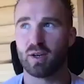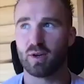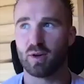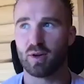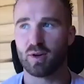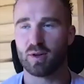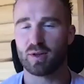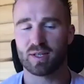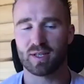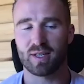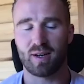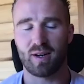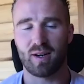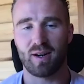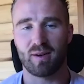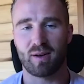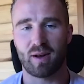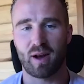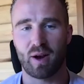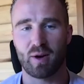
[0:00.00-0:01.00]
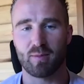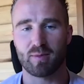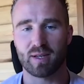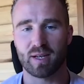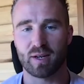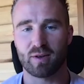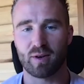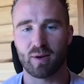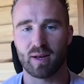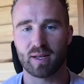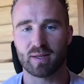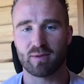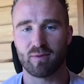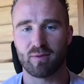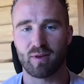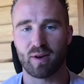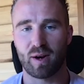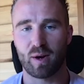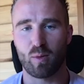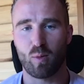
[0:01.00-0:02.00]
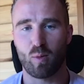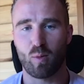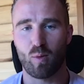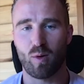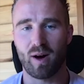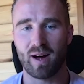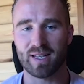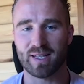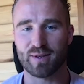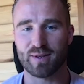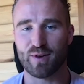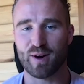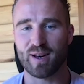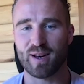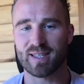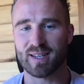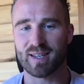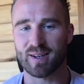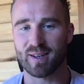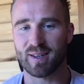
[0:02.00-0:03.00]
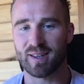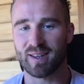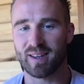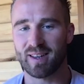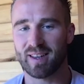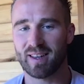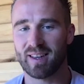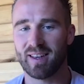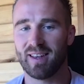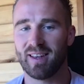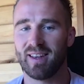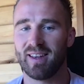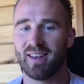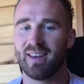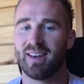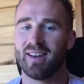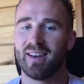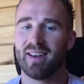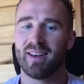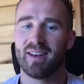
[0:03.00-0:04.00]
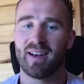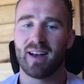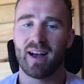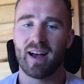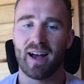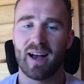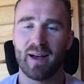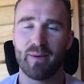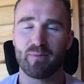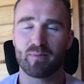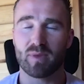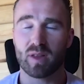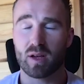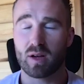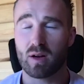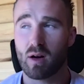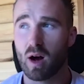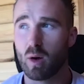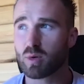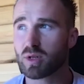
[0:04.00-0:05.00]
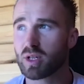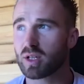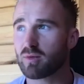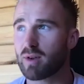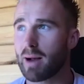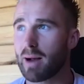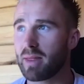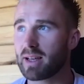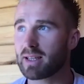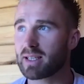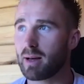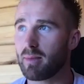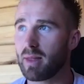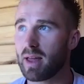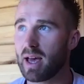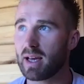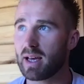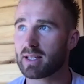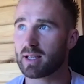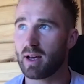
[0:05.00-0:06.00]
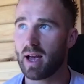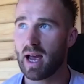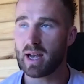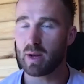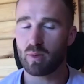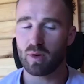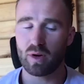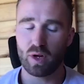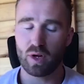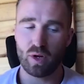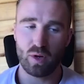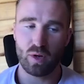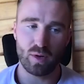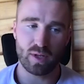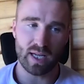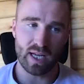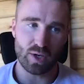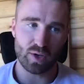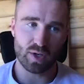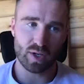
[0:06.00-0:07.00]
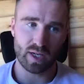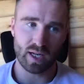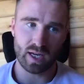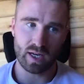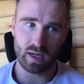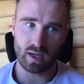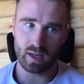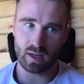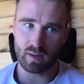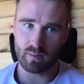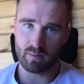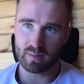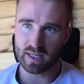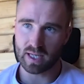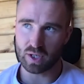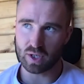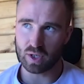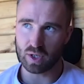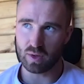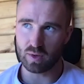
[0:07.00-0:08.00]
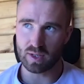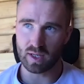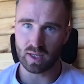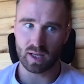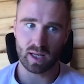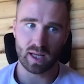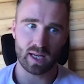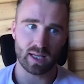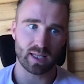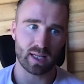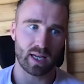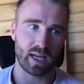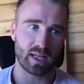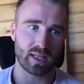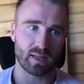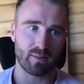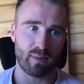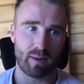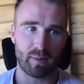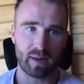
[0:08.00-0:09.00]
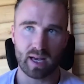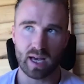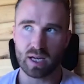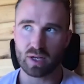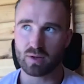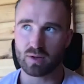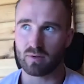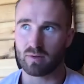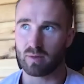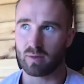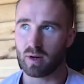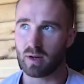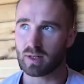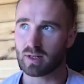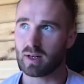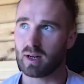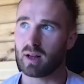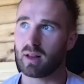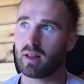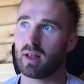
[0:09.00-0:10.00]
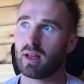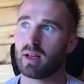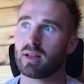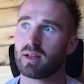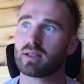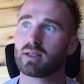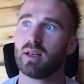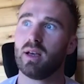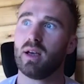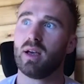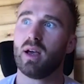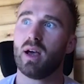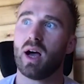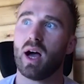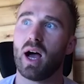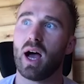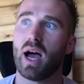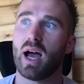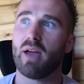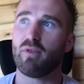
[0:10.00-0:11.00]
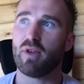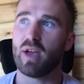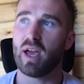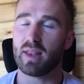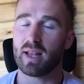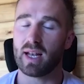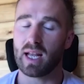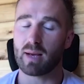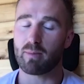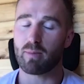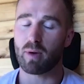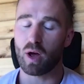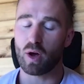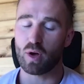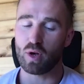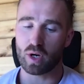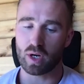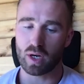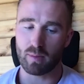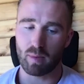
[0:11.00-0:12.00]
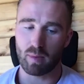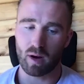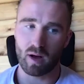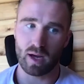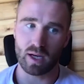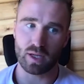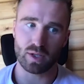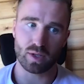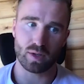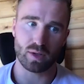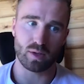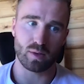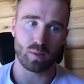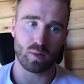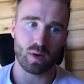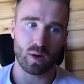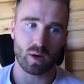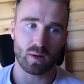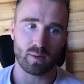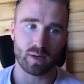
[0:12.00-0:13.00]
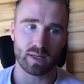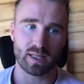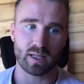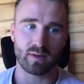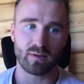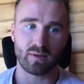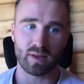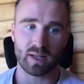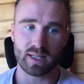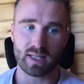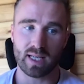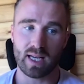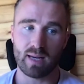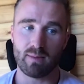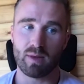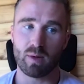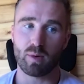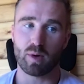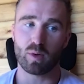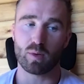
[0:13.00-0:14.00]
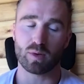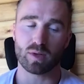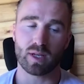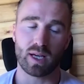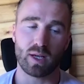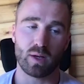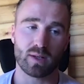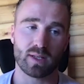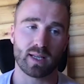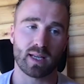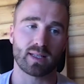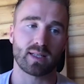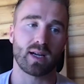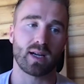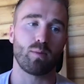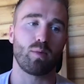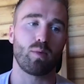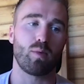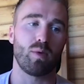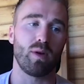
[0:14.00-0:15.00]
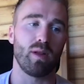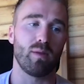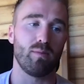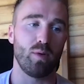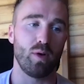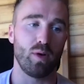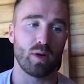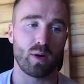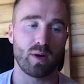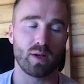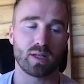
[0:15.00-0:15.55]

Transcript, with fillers: you're not. So I 100% agree. That's some very wise advice there, I think. Yeah. Um, all right, we'll start to wrap things up there. So, anyone who's interested in potentially using the kits and getting some application from our side of things, uh, if you hit the link below, you can apply to work for myself and the team, and we can also get you set up with Muhdo in